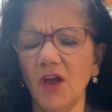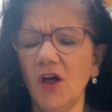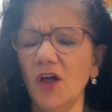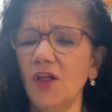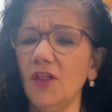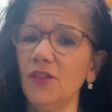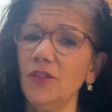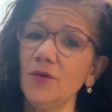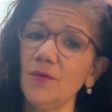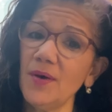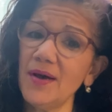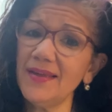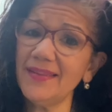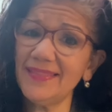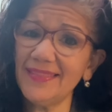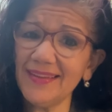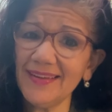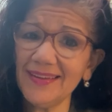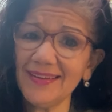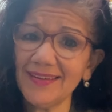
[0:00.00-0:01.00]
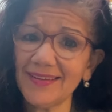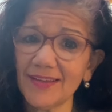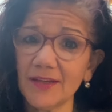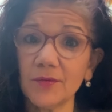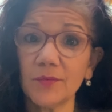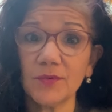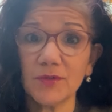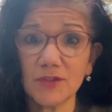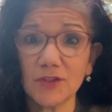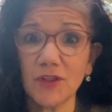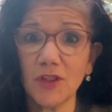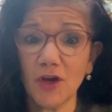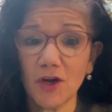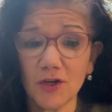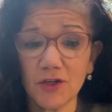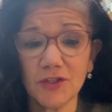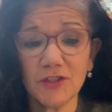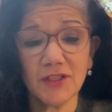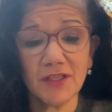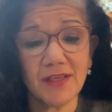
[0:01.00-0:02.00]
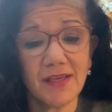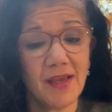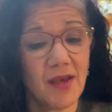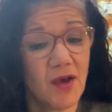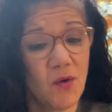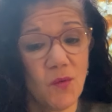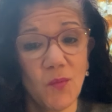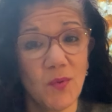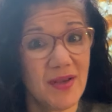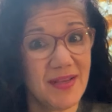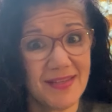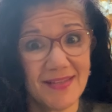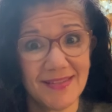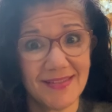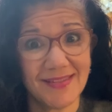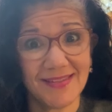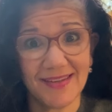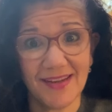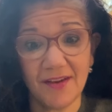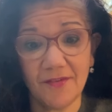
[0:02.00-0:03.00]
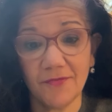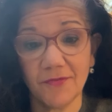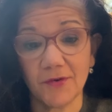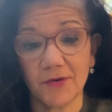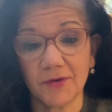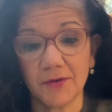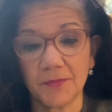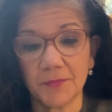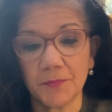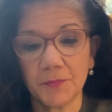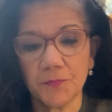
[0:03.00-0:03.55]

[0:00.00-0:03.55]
although I think it was largely a wasted effort.